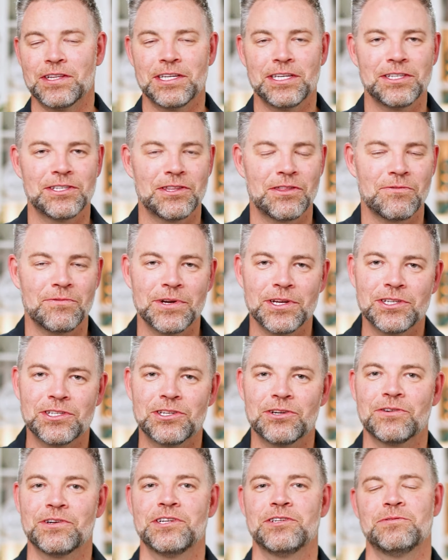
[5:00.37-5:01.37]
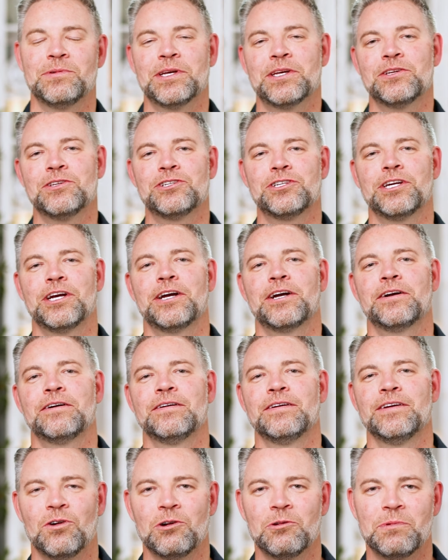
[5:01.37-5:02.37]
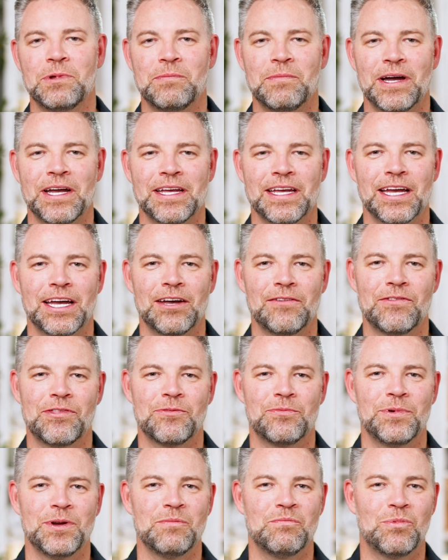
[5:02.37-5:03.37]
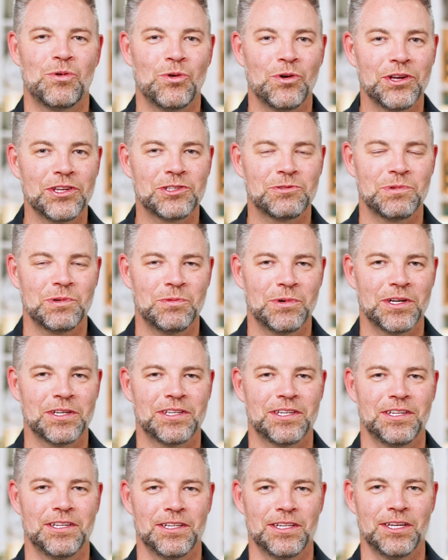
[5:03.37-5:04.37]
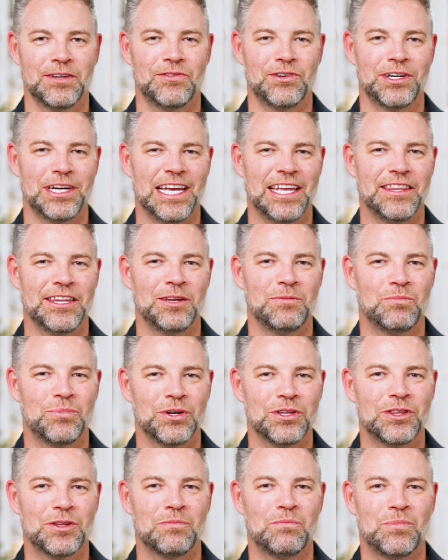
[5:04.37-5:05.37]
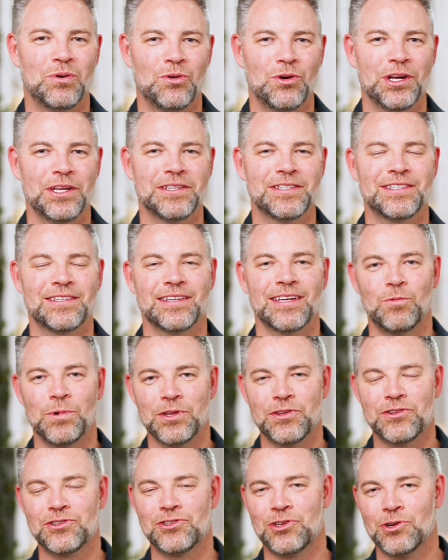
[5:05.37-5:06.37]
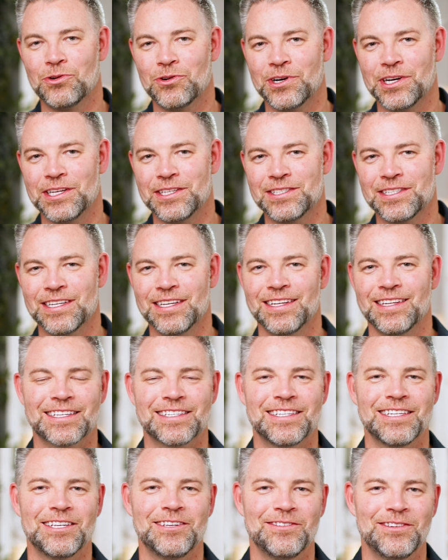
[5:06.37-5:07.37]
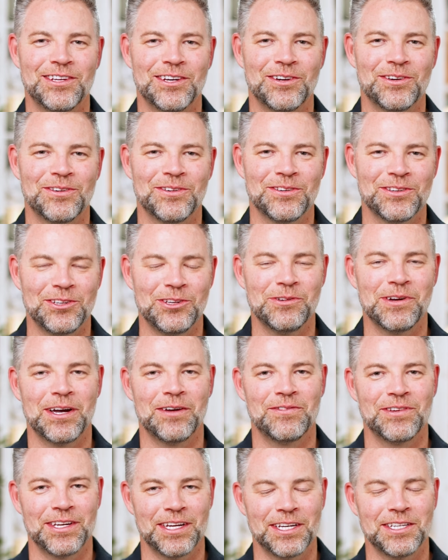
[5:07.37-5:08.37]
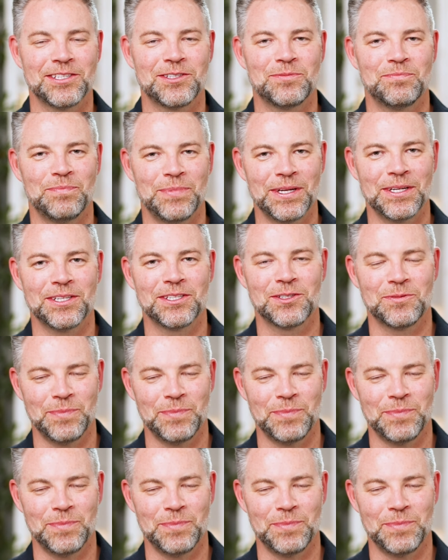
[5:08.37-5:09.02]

at least 3 stories we can share, or we might have 3 points we want to deliver and then put the points with stories. Next thing you know, you have a nice big